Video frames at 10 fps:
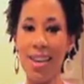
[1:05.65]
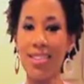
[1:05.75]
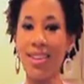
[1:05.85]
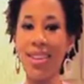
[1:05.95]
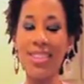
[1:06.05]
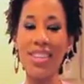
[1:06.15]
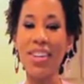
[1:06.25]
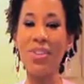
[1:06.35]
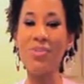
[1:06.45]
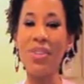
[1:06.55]

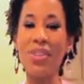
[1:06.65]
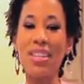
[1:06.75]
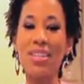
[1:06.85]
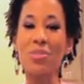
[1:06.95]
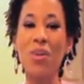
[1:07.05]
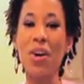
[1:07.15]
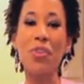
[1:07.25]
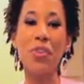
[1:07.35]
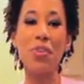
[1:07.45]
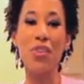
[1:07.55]
Non-dairy milk is
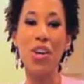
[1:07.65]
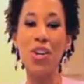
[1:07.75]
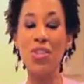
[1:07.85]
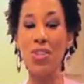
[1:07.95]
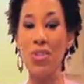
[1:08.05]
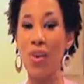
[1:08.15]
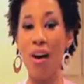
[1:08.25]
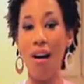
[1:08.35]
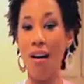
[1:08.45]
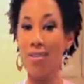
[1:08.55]
perfect for those who
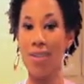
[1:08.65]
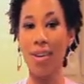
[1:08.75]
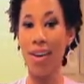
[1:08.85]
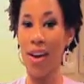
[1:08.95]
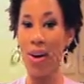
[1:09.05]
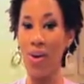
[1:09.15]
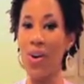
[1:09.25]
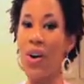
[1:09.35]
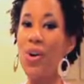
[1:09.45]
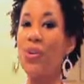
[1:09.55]
are on the
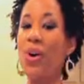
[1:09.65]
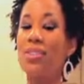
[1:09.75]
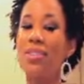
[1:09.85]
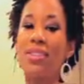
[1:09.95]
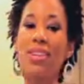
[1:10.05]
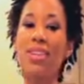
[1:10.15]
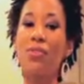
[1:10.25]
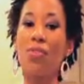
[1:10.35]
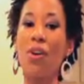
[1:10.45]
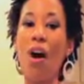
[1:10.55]
go, who are
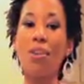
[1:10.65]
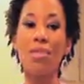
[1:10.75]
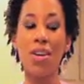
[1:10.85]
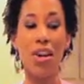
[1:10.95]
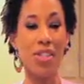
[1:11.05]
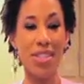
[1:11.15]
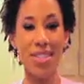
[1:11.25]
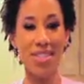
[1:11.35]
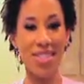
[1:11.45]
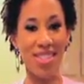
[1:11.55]
looking for
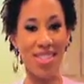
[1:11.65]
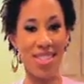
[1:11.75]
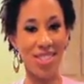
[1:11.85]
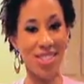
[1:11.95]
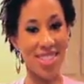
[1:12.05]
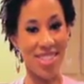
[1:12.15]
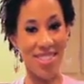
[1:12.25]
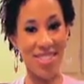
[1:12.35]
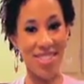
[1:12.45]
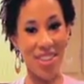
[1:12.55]
alternatives to your
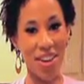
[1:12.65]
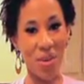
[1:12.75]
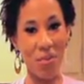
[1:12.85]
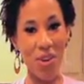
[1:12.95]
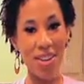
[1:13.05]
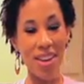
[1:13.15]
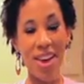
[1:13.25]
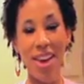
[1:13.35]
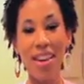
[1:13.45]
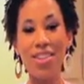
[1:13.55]
traditional dairy milk,
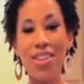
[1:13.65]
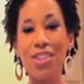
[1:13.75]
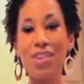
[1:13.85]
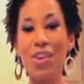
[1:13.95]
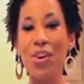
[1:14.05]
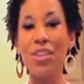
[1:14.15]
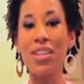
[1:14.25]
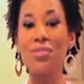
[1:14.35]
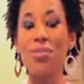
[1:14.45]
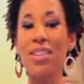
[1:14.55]
and they're
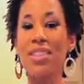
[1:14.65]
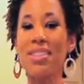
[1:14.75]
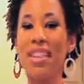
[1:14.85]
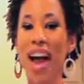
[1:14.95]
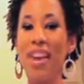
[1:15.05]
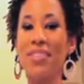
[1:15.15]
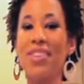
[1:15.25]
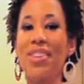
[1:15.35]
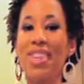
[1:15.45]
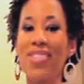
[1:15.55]
loaded with
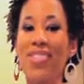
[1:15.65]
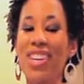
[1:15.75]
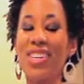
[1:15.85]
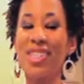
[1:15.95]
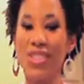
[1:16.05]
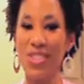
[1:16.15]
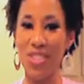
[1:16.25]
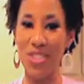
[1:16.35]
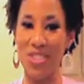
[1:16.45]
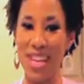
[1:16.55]
life-giving
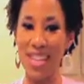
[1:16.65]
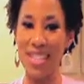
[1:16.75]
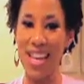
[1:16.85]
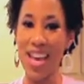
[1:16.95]
nutrients.